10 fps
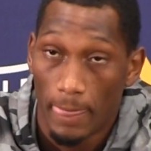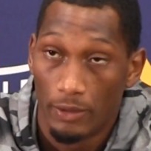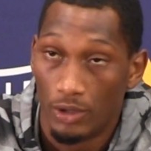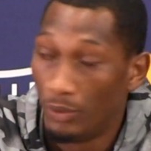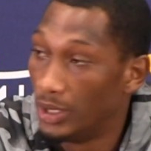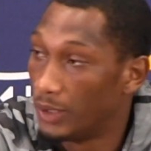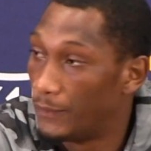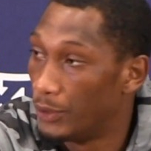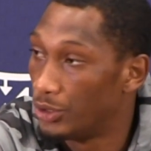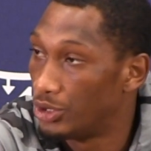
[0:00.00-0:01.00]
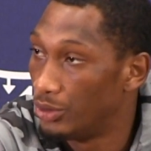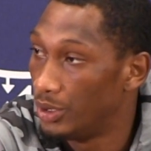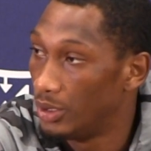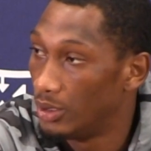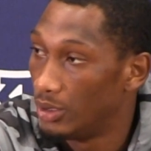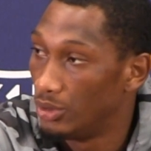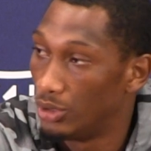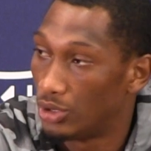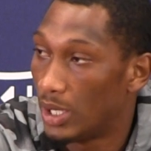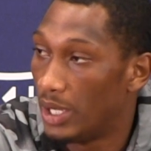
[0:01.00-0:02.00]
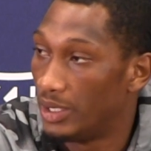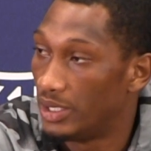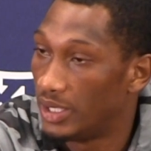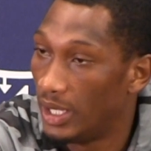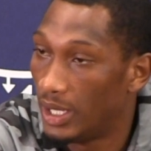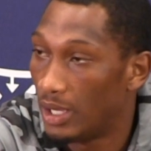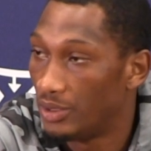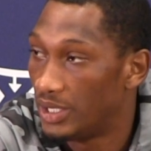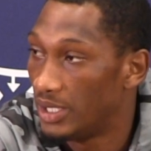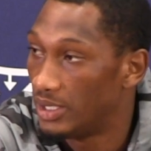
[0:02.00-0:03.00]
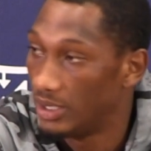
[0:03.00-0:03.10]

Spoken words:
you know, we looked forward to it, you know, so I understand how intense